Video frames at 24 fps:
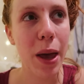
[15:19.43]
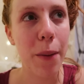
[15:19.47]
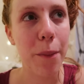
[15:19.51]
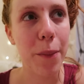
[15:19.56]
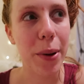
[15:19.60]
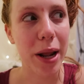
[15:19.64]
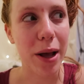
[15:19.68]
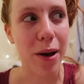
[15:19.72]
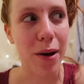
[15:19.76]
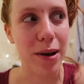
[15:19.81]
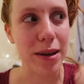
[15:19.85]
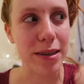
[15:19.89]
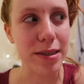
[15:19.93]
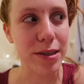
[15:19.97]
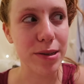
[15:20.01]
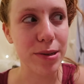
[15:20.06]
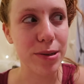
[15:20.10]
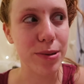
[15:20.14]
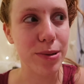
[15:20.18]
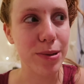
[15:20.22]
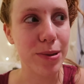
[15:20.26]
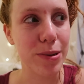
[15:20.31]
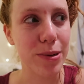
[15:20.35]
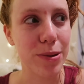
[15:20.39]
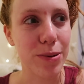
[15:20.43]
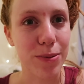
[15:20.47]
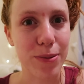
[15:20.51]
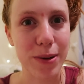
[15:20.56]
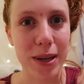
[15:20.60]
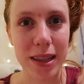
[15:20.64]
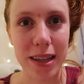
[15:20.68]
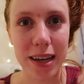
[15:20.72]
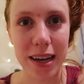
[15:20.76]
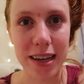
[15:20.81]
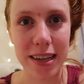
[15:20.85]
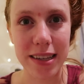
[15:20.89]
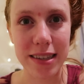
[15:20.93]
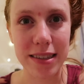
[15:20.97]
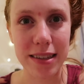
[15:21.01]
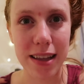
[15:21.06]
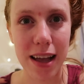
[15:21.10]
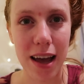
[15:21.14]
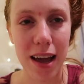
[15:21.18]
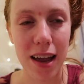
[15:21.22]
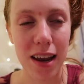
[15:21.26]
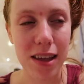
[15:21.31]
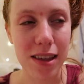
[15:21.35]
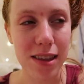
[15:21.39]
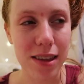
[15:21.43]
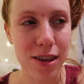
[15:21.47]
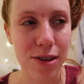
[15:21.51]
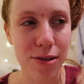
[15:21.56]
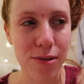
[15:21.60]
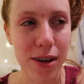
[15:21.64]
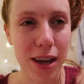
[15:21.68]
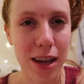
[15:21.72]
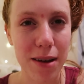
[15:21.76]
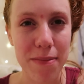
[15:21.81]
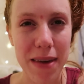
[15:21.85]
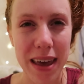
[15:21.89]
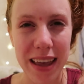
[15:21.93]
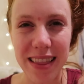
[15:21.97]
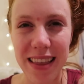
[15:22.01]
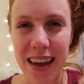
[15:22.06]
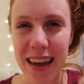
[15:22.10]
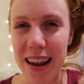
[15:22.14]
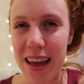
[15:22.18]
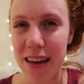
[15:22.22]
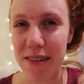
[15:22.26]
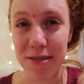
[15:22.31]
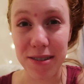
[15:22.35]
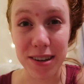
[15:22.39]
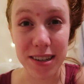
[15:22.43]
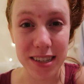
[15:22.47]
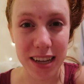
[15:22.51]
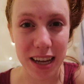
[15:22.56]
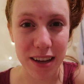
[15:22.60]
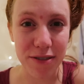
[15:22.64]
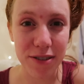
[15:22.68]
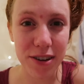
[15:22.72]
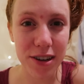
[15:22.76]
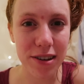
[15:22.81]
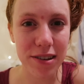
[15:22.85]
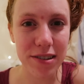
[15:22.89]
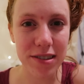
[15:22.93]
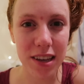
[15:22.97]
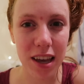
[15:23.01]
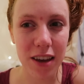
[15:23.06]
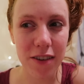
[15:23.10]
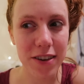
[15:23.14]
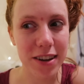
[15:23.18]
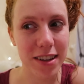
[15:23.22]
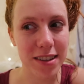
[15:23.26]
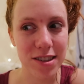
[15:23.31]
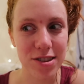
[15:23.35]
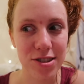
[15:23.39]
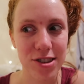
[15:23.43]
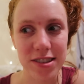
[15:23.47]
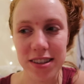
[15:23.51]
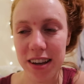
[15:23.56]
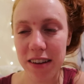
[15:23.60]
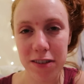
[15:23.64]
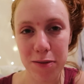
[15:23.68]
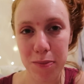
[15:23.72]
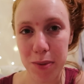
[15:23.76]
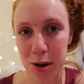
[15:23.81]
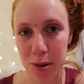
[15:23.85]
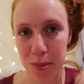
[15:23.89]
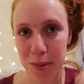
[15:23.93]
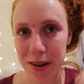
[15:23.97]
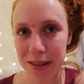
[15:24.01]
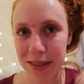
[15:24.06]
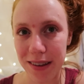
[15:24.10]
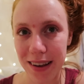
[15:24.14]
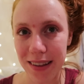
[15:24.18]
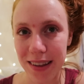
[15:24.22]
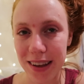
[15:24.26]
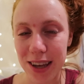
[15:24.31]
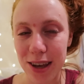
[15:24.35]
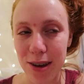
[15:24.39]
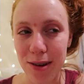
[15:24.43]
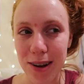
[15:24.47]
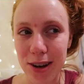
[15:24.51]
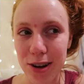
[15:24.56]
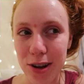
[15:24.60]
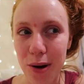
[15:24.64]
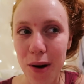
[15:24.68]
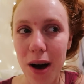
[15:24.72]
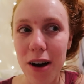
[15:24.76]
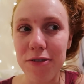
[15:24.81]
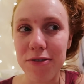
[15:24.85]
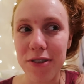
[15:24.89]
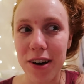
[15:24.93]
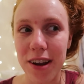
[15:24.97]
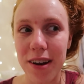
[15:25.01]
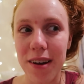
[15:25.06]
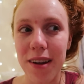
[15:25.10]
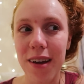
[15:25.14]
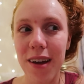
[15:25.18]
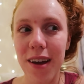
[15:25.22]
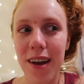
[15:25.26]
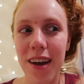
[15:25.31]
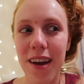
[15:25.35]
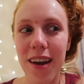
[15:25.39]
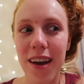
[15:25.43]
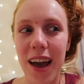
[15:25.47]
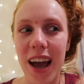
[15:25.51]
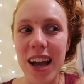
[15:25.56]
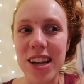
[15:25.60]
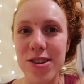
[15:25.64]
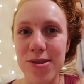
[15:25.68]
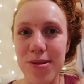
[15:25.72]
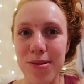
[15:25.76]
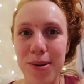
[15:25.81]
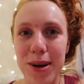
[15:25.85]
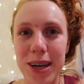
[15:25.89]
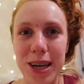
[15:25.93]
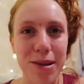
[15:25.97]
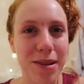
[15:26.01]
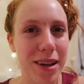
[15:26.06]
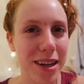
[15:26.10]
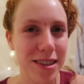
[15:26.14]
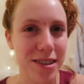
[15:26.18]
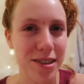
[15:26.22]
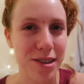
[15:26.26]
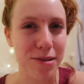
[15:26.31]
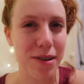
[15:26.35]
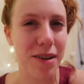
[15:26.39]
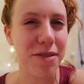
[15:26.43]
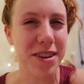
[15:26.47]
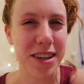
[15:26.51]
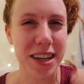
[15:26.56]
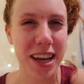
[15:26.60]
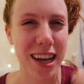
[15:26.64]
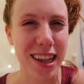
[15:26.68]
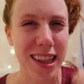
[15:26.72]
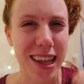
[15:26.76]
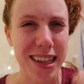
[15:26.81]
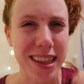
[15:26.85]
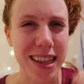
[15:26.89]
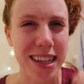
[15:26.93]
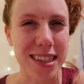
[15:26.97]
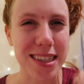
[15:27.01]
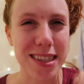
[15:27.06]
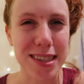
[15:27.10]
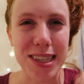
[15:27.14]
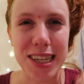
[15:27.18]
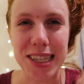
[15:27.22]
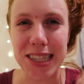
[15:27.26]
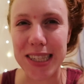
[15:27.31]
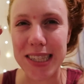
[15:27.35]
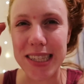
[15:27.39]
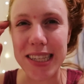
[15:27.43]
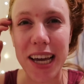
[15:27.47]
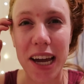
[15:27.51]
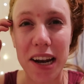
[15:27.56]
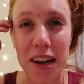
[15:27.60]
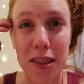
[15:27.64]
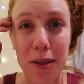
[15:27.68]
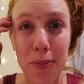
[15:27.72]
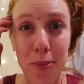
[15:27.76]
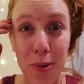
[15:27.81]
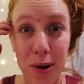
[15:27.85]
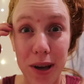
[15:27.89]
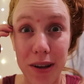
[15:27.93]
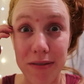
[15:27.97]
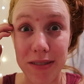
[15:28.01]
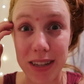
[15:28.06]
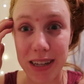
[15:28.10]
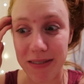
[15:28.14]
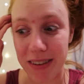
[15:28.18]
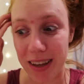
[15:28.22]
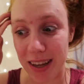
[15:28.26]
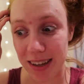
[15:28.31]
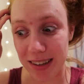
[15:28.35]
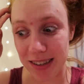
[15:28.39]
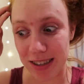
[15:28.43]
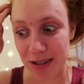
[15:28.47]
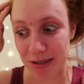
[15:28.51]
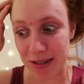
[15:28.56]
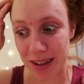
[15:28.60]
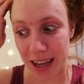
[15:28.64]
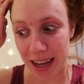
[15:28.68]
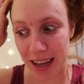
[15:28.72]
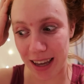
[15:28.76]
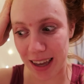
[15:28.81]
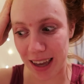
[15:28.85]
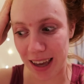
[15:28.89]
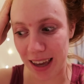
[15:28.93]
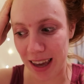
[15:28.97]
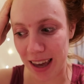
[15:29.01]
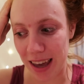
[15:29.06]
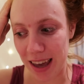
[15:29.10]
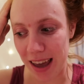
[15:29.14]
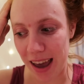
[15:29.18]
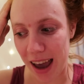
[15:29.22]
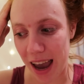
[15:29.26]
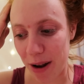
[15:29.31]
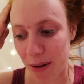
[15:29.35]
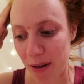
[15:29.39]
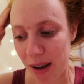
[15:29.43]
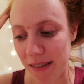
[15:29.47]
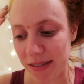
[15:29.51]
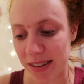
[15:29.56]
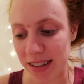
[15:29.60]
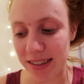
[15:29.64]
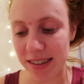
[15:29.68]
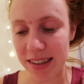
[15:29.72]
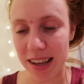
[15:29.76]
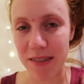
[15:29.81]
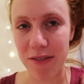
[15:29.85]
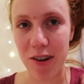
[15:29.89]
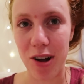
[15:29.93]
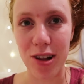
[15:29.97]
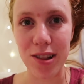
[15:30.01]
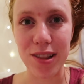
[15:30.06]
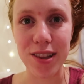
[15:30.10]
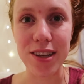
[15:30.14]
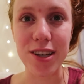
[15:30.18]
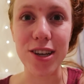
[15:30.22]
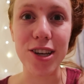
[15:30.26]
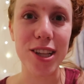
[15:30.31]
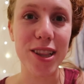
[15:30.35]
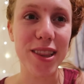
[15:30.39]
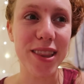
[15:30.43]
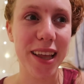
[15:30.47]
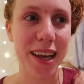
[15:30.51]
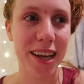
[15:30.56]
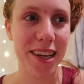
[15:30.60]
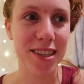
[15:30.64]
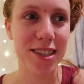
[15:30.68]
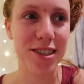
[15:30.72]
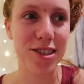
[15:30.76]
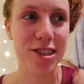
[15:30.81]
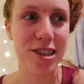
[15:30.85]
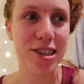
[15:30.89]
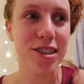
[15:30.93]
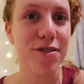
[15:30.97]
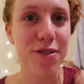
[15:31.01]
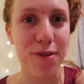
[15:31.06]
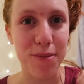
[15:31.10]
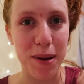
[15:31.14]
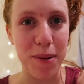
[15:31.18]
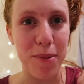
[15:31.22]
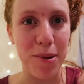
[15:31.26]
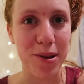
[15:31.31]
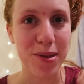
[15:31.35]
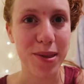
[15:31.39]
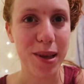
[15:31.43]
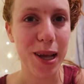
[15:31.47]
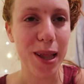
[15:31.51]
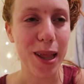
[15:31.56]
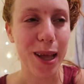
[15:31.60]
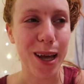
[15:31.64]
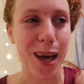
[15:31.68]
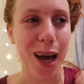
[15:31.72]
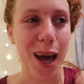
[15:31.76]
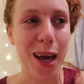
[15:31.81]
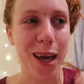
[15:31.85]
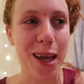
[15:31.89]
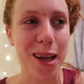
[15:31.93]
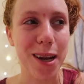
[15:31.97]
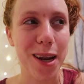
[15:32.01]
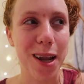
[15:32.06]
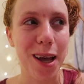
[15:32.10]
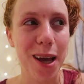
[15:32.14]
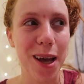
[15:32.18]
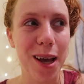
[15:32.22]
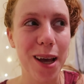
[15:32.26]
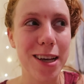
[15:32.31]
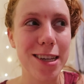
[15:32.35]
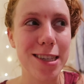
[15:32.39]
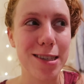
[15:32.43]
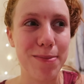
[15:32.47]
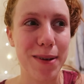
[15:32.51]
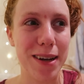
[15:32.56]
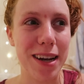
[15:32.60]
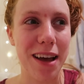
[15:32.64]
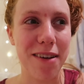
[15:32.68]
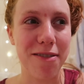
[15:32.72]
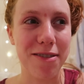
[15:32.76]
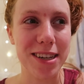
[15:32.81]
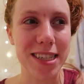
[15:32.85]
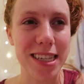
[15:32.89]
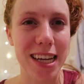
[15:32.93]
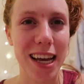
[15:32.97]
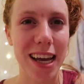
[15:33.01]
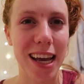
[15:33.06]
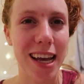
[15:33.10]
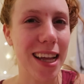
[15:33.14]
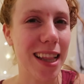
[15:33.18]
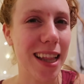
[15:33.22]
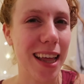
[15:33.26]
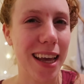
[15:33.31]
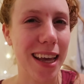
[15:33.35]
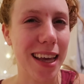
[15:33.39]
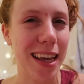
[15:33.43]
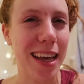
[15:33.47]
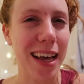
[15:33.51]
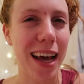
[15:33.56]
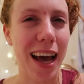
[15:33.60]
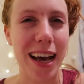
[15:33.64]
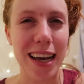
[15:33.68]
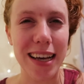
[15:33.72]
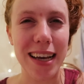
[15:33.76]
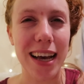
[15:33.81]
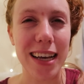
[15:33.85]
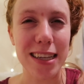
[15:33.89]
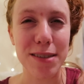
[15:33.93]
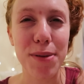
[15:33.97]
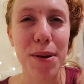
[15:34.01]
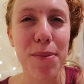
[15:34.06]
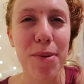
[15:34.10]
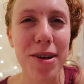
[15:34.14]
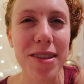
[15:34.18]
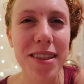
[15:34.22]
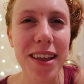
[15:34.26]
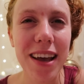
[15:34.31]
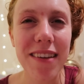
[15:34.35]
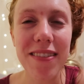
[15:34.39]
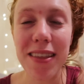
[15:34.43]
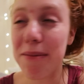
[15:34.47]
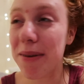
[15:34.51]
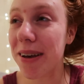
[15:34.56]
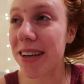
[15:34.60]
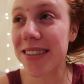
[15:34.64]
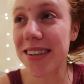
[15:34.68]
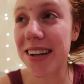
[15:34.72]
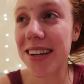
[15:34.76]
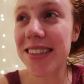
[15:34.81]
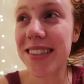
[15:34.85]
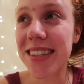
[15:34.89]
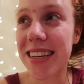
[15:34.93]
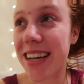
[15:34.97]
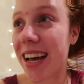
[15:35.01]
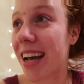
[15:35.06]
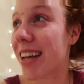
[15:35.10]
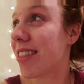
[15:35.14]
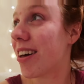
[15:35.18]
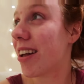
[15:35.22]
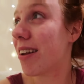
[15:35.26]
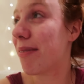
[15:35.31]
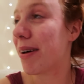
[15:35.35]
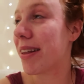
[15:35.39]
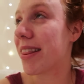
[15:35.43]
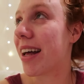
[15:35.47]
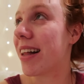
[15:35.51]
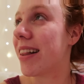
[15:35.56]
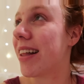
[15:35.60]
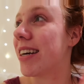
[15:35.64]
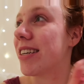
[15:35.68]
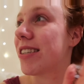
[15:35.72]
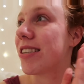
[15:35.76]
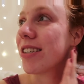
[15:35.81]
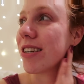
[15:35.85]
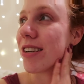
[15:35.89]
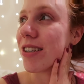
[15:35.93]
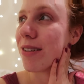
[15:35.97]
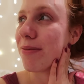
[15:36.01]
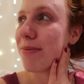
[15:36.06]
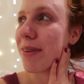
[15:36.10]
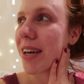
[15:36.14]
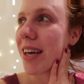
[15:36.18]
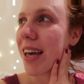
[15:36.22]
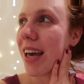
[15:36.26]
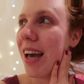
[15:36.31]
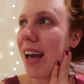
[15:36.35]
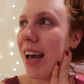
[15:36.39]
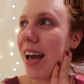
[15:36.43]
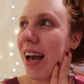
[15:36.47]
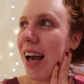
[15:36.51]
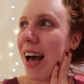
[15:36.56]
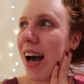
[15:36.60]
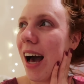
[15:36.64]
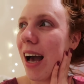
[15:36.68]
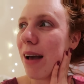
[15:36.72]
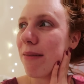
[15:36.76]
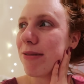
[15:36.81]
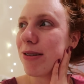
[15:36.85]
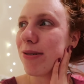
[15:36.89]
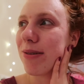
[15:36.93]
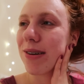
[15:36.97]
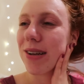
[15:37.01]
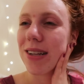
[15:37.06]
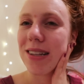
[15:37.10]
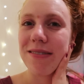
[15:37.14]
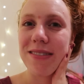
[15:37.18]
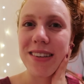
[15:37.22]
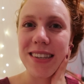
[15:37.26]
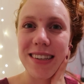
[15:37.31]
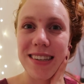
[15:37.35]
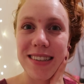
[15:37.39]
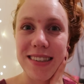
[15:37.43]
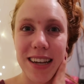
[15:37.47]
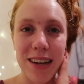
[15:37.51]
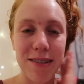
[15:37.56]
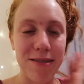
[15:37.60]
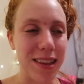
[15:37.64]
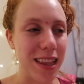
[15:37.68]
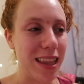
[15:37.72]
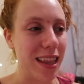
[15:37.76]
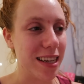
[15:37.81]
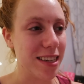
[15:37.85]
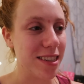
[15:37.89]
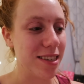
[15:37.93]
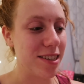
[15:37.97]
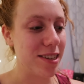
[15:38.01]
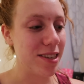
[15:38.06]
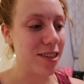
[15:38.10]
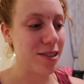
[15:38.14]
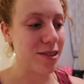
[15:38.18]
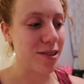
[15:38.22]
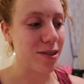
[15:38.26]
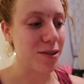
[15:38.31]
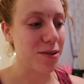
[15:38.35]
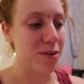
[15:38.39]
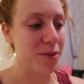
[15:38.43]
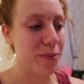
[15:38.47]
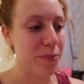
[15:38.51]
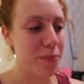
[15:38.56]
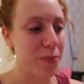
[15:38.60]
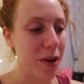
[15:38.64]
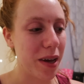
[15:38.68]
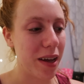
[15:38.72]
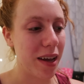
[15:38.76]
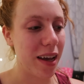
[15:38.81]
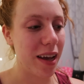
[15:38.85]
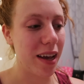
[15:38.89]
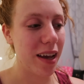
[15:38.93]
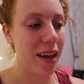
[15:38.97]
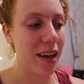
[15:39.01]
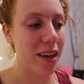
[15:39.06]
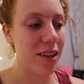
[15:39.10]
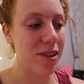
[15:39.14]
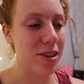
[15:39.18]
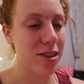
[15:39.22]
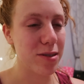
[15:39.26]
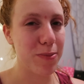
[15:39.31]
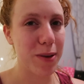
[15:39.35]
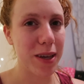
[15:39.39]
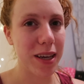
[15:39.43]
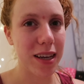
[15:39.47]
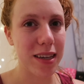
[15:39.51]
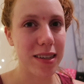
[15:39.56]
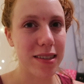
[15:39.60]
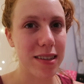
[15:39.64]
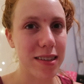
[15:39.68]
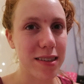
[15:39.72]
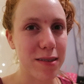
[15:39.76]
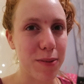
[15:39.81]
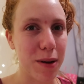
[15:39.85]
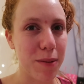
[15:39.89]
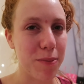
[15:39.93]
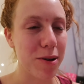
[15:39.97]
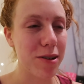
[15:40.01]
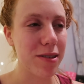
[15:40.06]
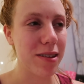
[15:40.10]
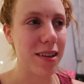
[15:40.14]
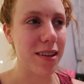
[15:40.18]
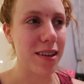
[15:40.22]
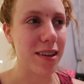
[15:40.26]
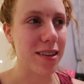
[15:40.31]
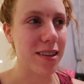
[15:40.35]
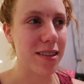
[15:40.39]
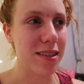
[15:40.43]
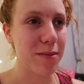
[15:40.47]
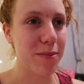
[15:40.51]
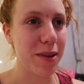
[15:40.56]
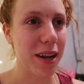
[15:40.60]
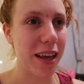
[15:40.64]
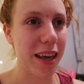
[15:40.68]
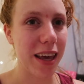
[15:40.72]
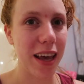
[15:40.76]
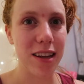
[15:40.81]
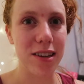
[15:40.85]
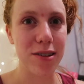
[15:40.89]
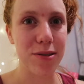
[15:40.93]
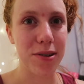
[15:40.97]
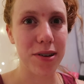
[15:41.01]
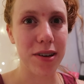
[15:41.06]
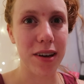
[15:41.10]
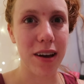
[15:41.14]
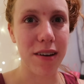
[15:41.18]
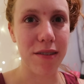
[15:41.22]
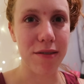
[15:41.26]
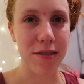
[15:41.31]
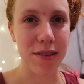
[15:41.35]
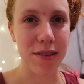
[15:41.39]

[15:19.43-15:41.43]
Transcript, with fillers: But I also realized that you can make that every day for yourself. It doesn't just have to be your birthday. Like, you can go have fun and do what you like to do every day. Like, that's kind of the point of living. So like, I don't have to save all the good things just for my birthday. Like, I can spend every day like as my birthday, if that makes sense. Like, I thought about that last year, and I'm like, I'm doing all of these things that I really like to do, but just because it's my birthday, like, doesn't mean I can't do it